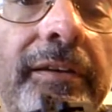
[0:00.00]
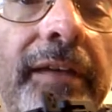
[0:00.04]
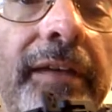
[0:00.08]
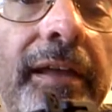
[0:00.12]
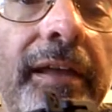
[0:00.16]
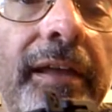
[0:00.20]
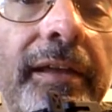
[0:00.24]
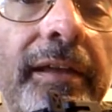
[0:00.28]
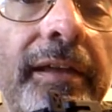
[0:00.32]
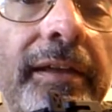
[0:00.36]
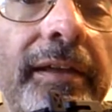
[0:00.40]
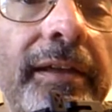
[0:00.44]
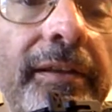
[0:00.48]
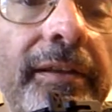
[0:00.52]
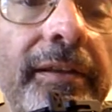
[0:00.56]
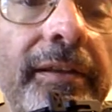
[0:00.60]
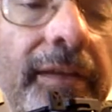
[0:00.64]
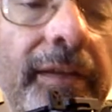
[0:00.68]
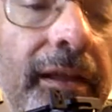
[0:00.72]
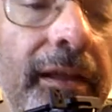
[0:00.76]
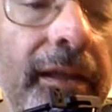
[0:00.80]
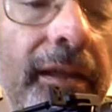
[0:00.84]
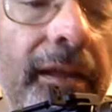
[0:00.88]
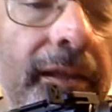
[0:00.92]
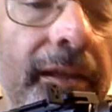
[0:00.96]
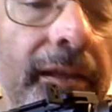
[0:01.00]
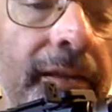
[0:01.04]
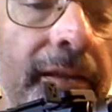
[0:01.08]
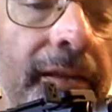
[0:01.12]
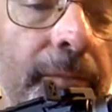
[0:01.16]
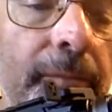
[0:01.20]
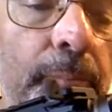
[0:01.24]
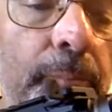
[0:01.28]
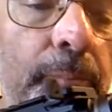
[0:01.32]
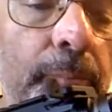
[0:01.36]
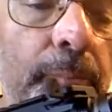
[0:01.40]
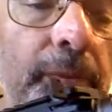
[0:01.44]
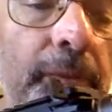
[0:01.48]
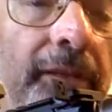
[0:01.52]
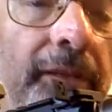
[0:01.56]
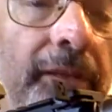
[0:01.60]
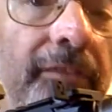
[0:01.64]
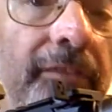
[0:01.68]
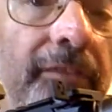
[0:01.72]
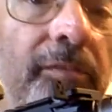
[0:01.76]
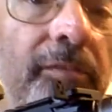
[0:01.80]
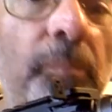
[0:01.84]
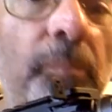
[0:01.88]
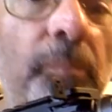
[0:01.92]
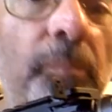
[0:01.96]
and please
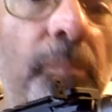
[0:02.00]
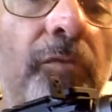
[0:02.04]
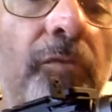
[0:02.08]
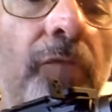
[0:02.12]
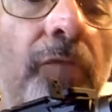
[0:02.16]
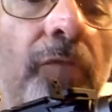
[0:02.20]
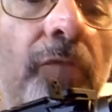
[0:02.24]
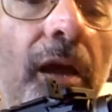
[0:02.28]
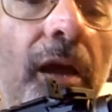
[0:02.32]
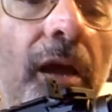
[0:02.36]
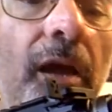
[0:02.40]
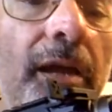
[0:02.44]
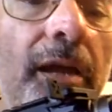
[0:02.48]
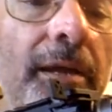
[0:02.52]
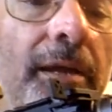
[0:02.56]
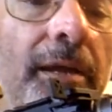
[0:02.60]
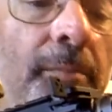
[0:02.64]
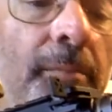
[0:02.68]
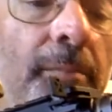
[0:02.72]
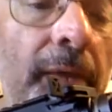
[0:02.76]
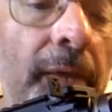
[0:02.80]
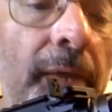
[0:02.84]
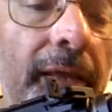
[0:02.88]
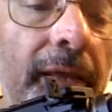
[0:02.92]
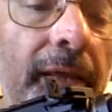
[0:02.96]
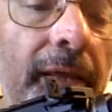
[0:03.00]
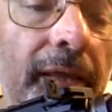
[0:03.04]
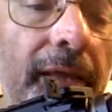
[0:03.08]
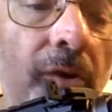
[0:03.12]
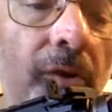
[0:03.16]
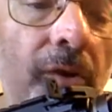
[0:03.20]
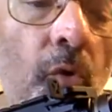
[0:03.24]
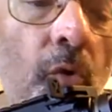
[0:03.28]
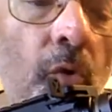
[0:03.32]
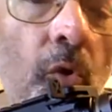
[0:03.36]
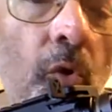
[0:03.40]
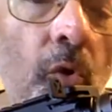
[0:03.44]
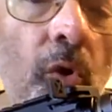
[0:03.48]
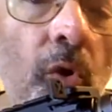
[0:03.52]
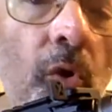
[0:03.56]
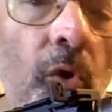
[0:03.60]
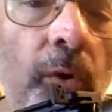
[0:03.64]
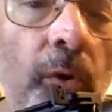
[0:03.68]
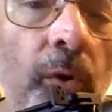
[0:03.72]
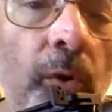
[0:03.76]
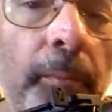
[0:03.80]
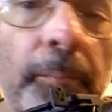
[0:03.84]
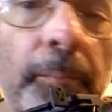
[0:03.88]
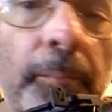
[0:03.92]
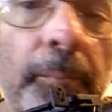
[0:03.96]
subscribe
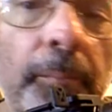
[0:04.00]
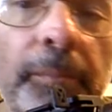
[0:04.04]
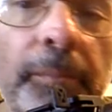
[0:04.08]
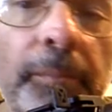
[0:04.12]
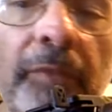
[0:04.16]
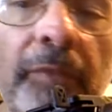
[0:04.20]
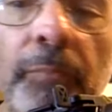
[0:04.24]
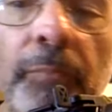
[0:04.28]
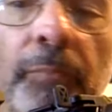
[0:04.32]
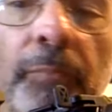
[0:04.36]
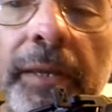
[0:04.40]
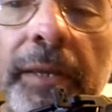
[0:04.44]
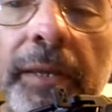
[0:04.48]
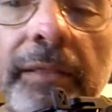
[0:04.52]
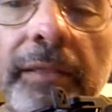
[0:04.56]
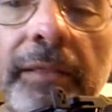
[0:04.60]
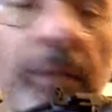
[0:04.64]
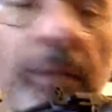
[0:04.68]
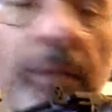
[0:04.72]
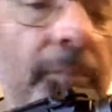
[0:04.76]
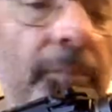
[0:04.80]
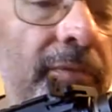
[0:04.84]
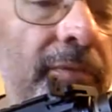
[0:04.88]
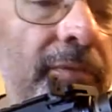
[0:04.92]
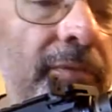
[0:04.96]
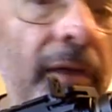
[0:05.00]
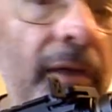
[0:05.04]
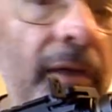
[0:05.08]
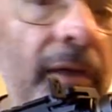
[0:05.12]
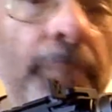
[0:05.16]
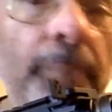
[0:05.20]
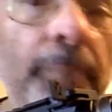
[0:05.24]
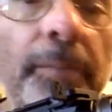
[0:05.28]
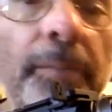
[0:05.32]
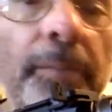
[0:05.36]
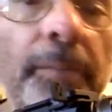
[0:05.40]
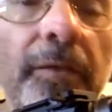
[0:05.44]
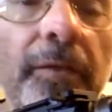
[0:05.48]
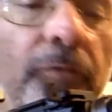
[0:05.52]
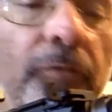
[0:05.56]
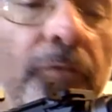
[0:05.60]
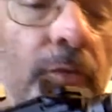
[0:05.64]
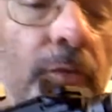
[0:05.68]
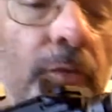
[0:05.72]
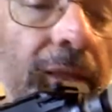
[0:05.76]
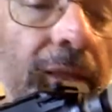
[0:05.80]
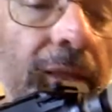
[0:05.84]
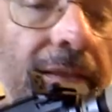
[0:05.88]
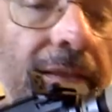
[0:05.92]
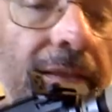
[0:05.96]
or give me a thumbs up if you
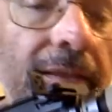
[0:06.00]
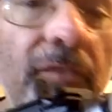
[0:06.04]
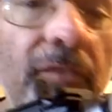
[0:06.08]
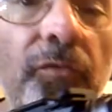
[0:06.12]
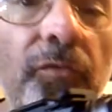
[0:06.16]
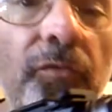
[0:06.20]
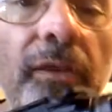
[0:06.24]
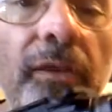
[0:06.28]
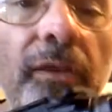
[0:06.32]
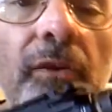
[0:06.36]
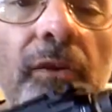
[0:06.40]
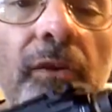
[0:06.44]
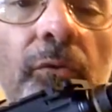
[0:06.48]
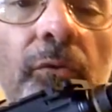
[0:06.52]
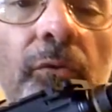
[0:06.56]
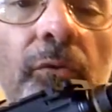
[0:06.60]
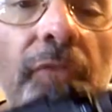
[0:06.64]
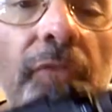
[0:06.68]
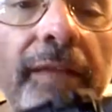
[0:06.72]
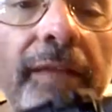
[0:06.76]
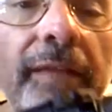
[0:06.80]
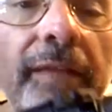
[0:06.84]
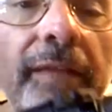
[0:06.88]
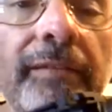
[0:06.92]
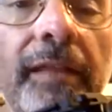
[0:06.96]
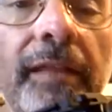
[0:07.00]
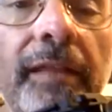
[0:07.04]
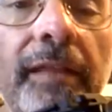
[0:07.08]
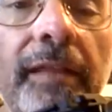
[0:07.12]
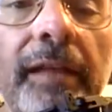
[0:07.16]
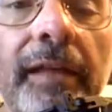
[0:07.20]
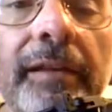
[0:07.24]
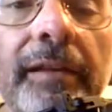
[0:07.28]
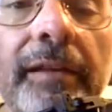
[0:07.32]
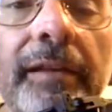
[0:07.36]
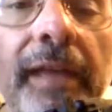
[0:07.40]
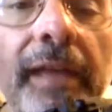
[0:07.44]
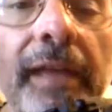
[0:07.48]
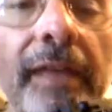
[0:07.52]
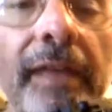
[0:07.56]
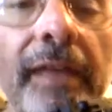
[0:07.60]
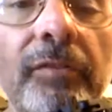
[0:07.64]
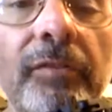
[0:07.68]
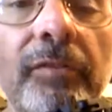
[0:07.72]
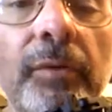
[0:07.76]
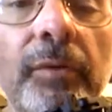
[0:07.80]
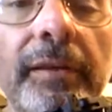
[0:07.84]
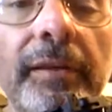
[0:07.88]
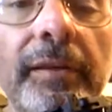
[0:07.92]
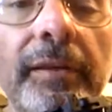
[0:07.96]
like this video. Thanks a lot. Have a
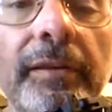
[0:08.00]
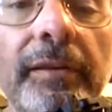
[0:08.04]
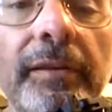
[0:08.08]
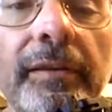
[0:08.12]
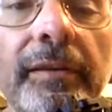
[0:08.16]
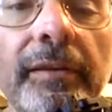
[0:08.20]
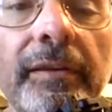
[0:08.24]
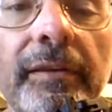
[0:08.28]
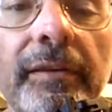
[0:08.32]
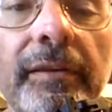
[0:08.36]
great day.